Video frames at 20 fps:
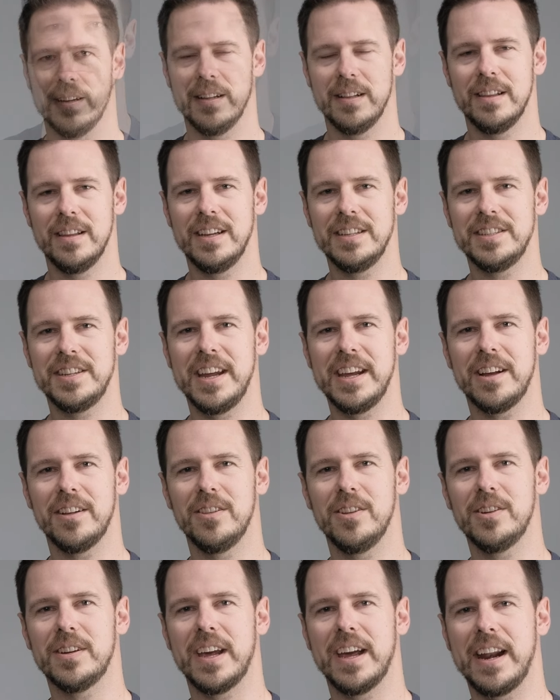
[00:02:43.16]
Let's take a
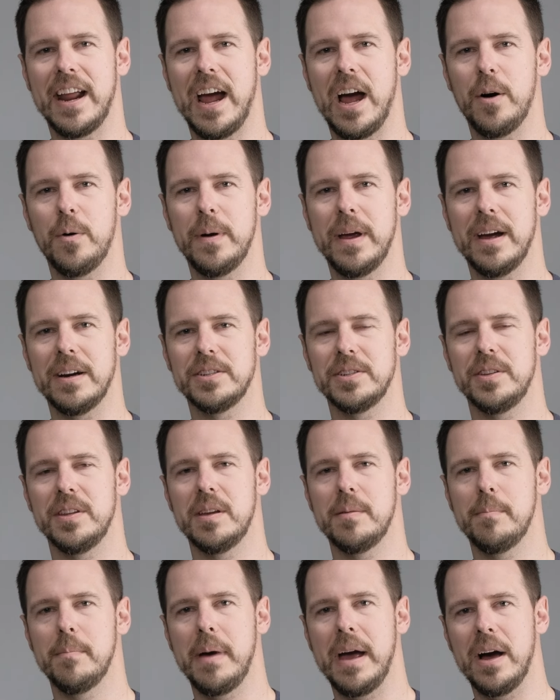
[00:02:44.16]
look at how we
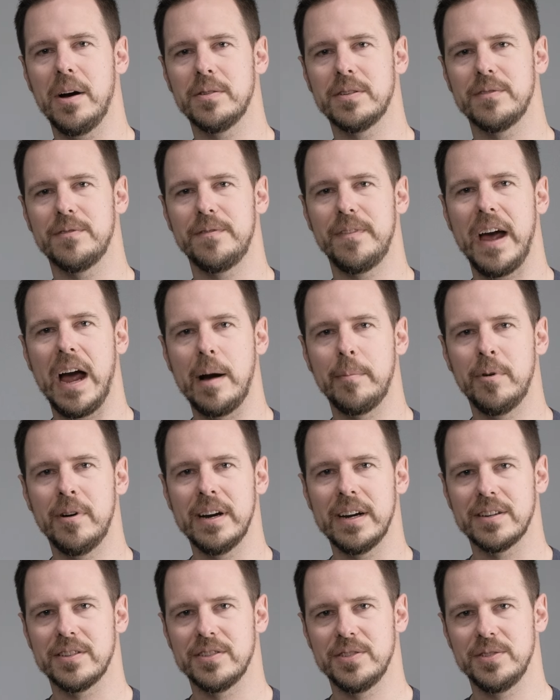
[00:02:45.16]
actually mount a
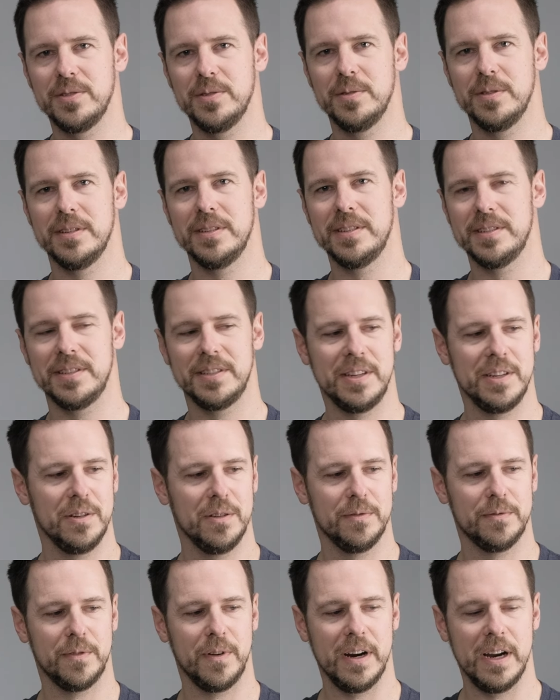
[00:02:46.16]
fabric to the
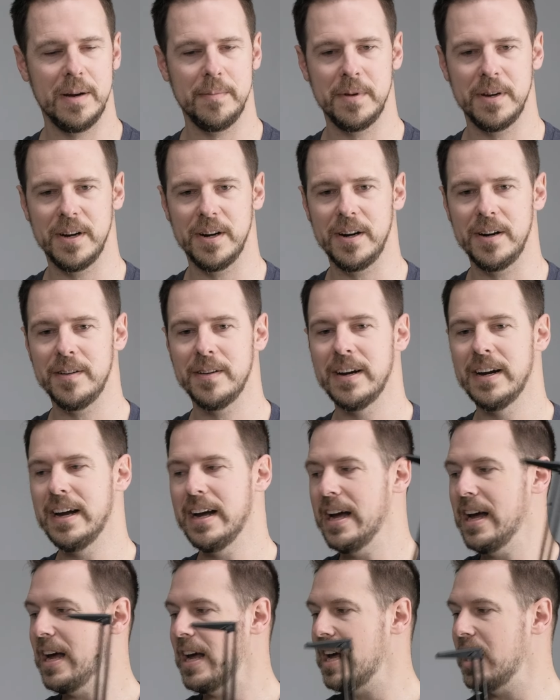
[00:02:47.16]
steel frame here.
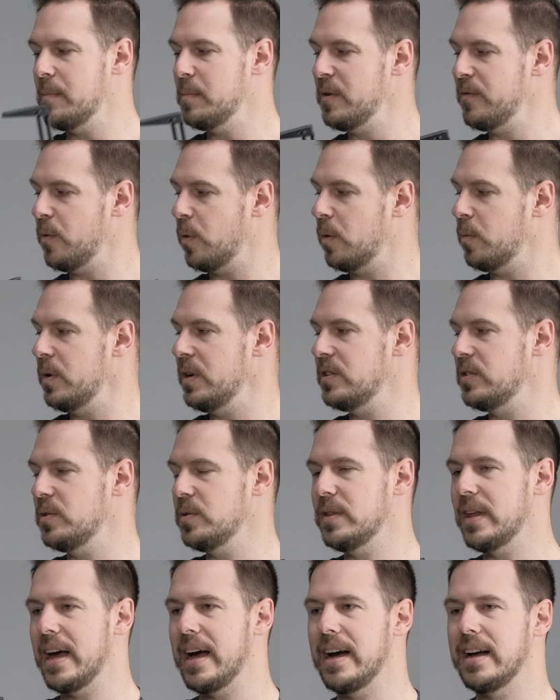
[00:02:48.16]
And before we
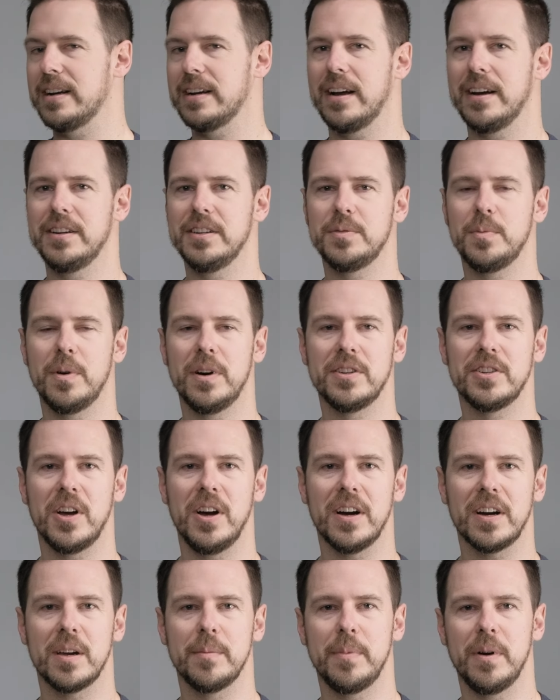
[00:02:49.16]
do that, I just want to
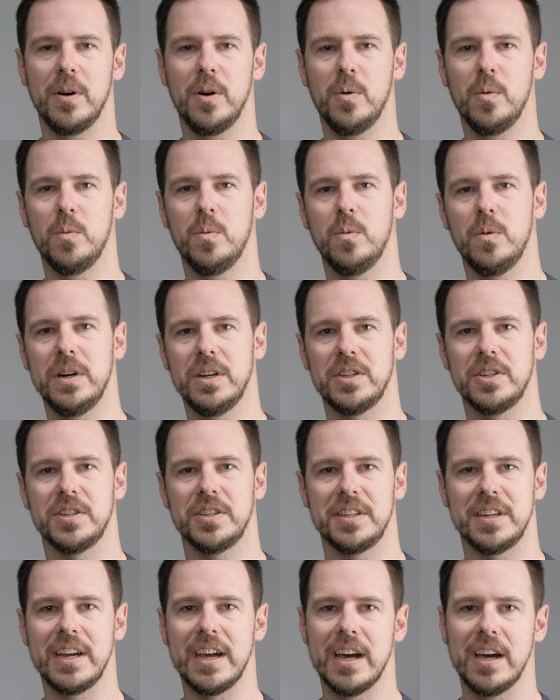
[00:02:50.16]
talk about which
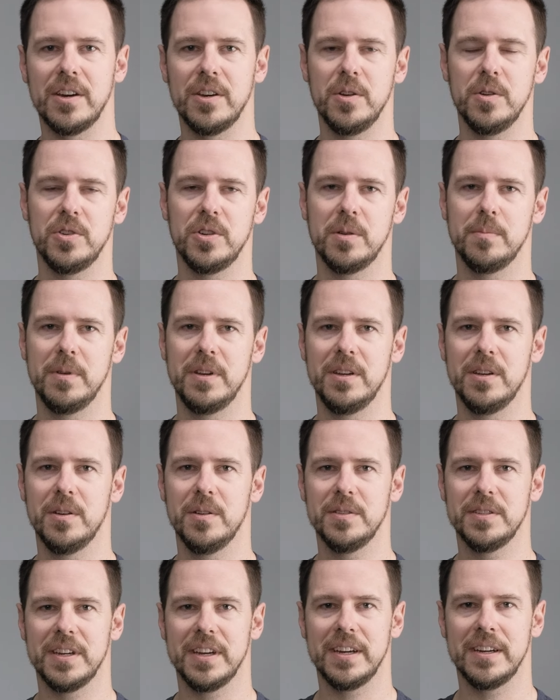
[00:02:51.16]
stand you should be
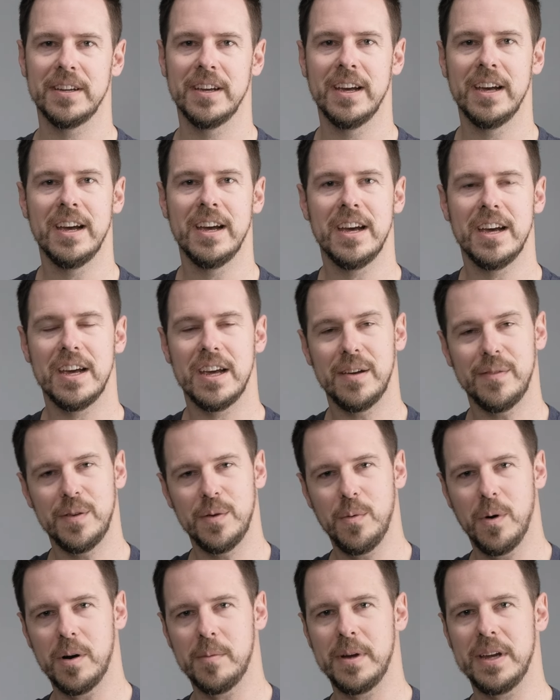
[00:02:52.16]
using. If
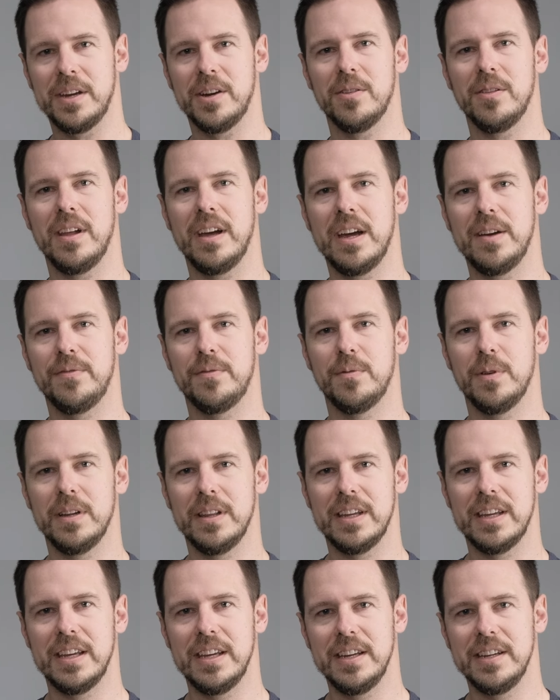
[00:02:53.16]
you want to make your life
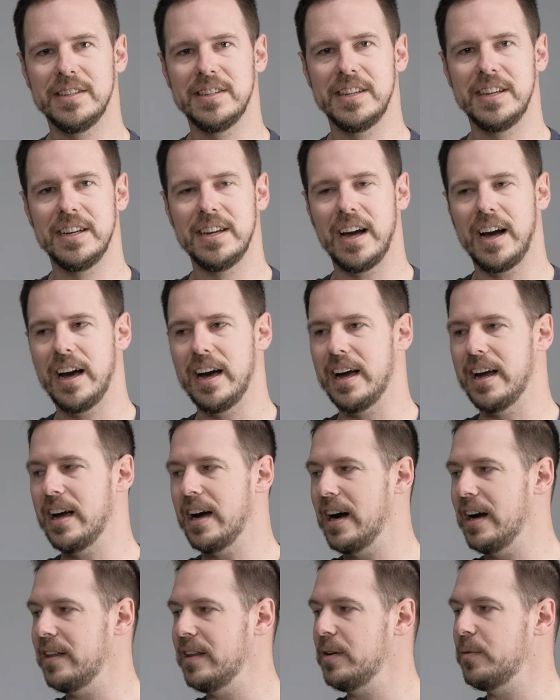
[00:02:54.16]
really easy, I
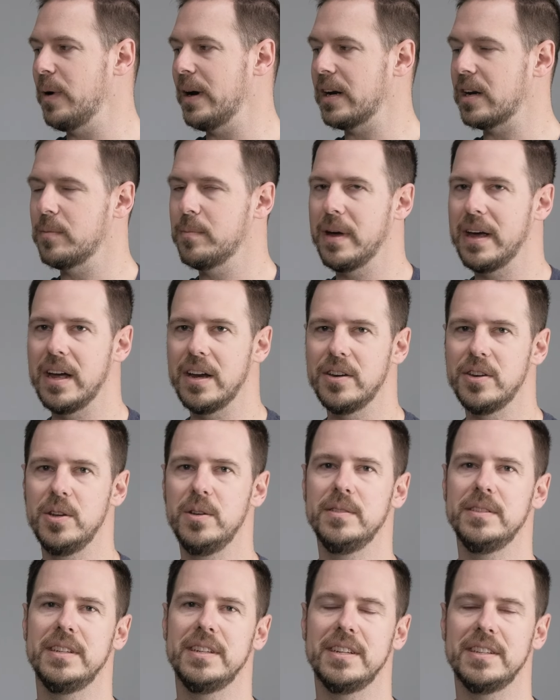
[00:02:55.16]
highly recommend
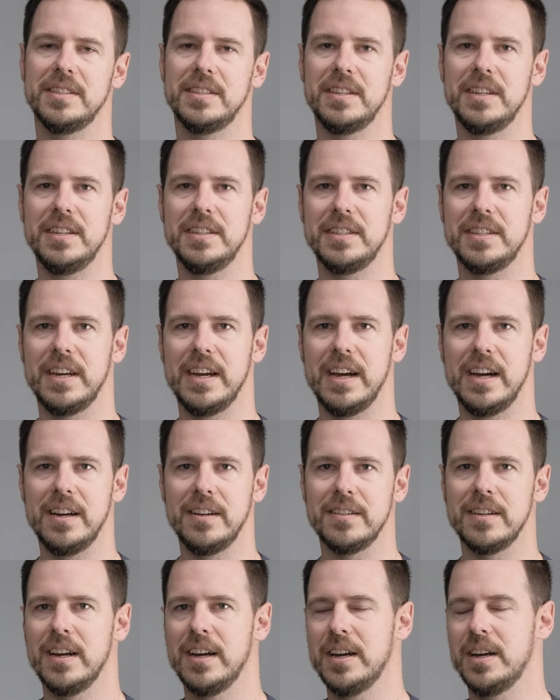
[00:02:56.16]
using a C
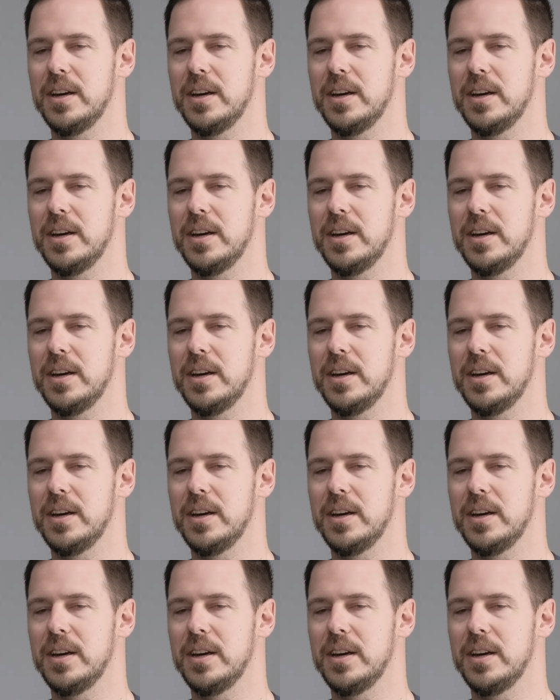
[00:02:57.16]
stand.